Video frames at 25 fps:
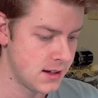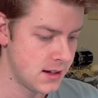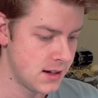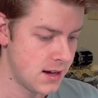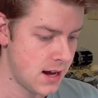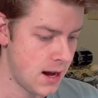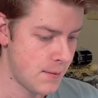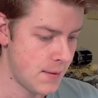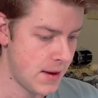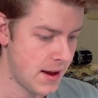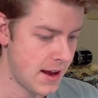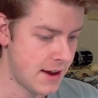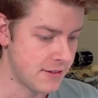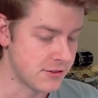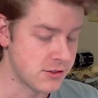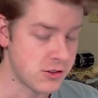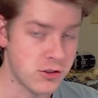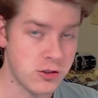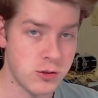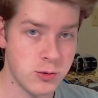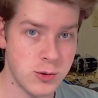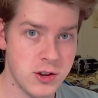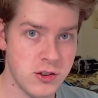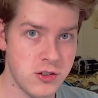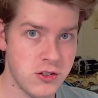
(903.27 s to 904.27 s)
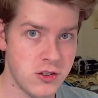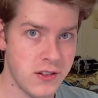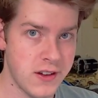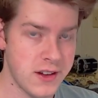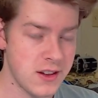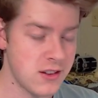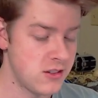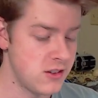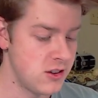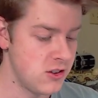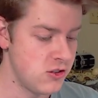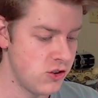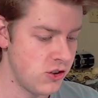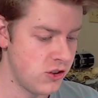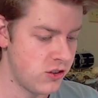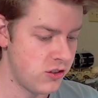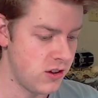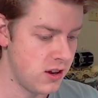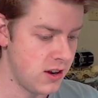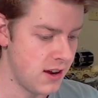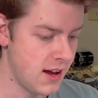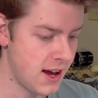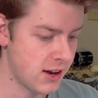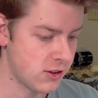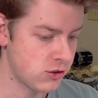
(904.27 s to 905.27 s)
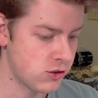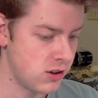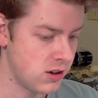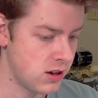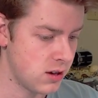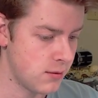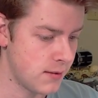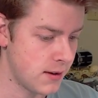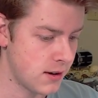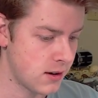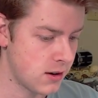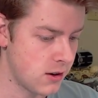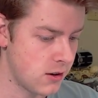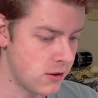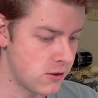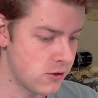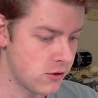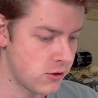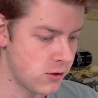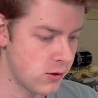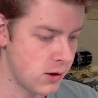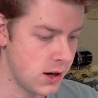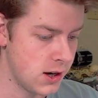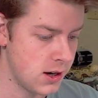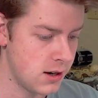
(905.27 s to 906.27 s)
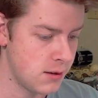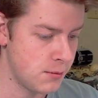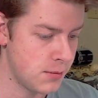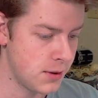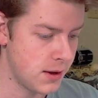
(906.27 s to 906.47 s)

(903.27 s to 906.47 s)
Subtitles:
I might have to switch to like CGC to actually get my cards graded,